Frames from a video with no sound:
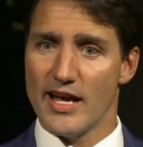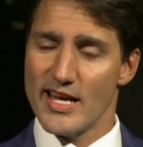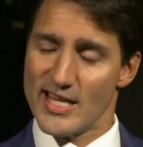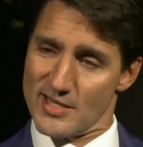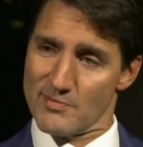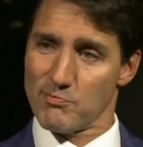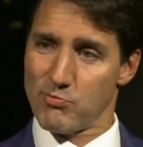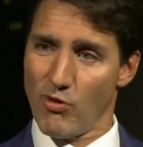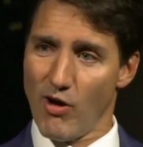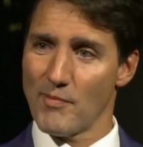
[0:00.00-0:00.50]

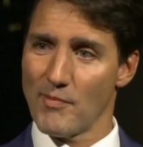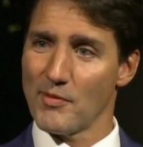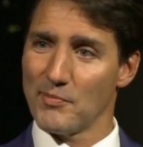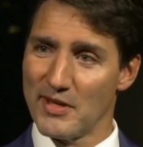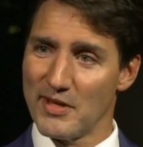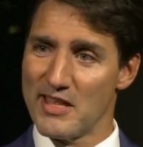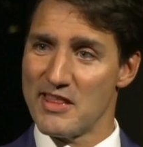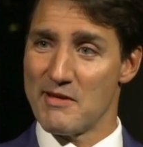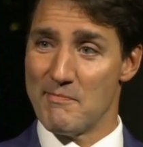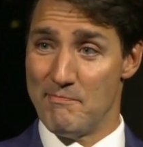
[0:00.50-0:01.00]
is
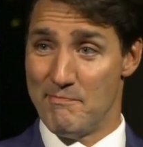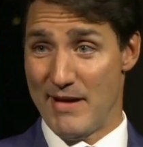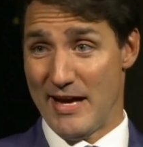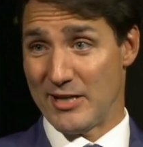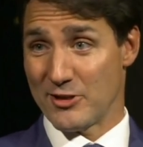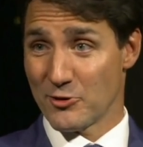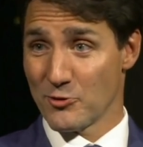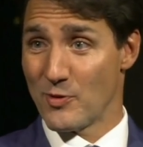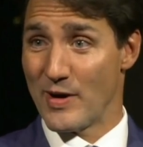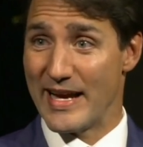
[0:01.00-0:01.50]
probably the
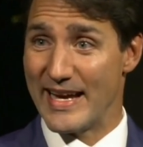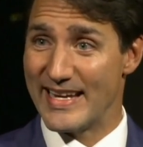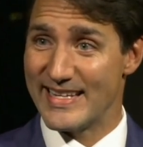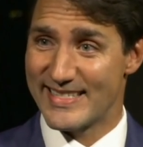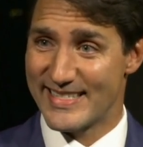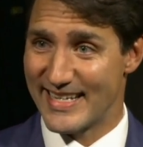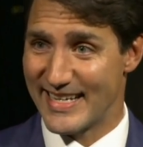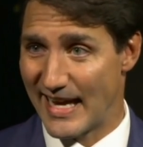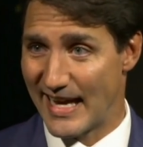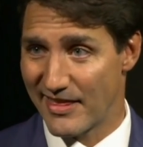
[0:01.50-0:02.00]
better
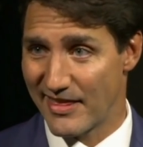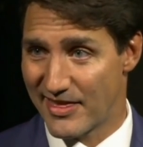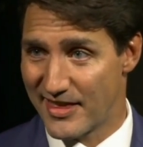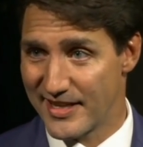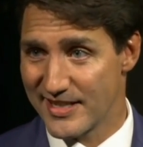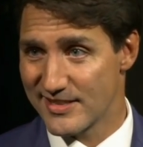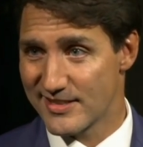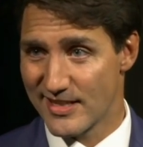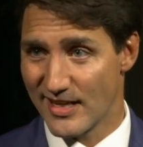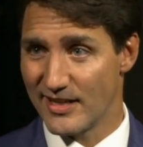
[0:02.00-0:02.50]
ways to get
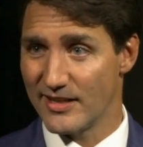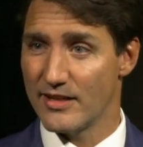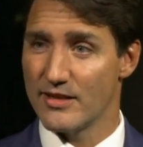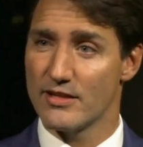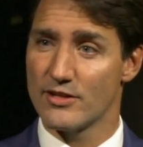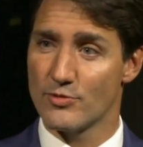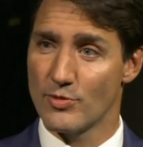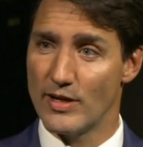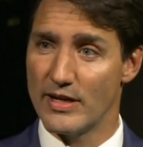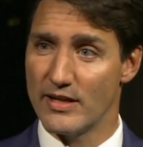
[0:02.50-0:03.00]
things done in
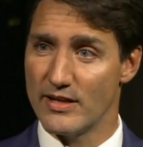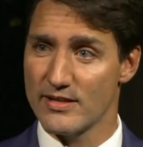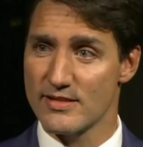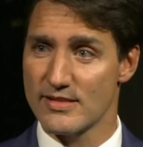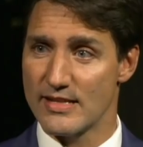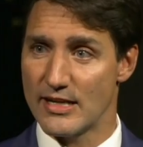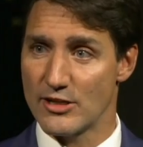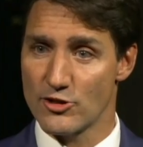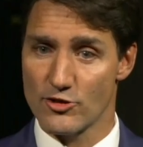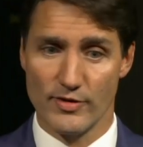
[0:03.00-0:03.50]
the 20th
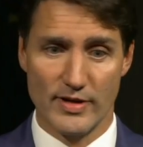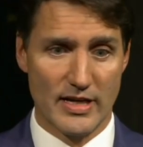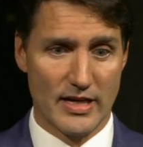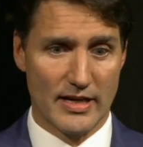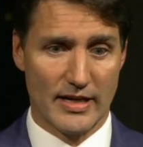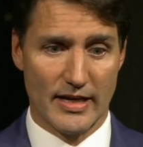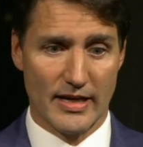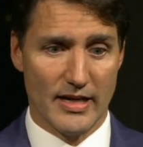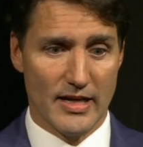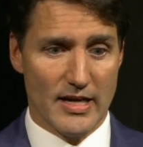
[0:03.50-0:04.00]

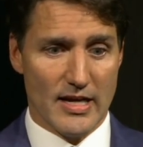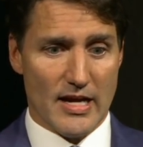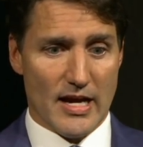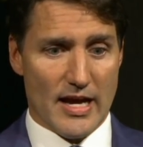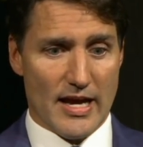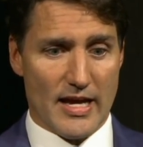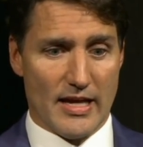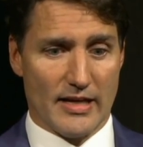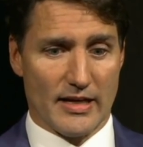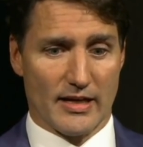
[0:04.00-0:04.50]
century
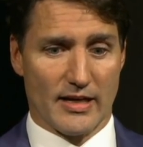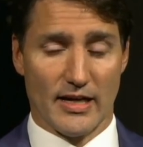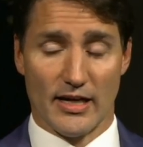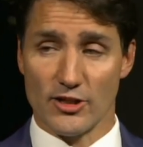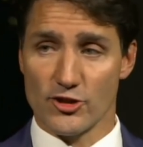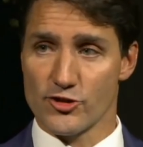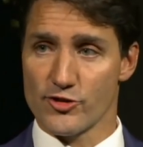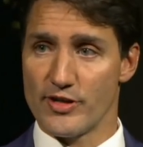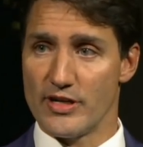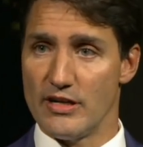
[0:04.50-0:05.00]
in a
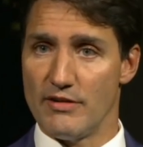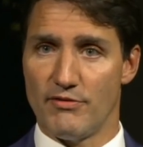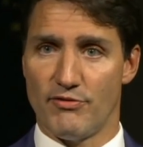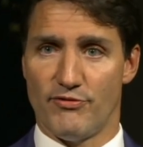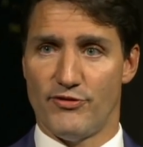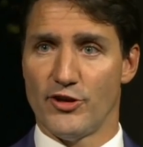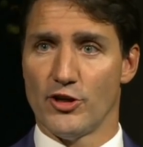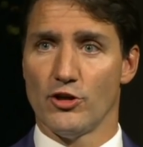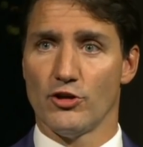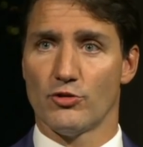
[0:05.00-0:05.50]
country
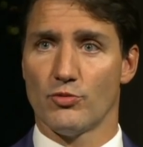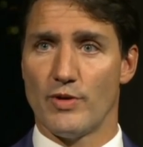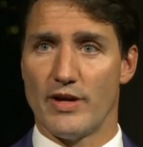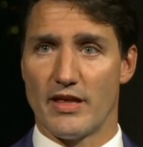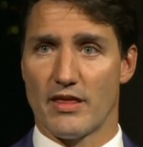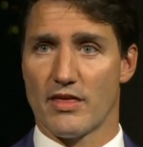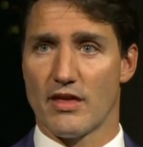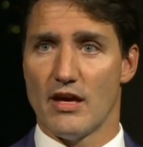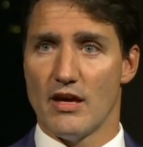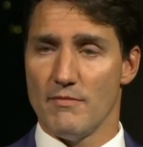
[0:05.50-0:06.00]
filled
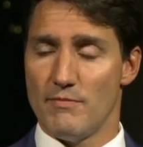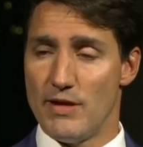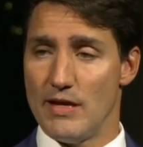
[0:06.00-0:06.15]
with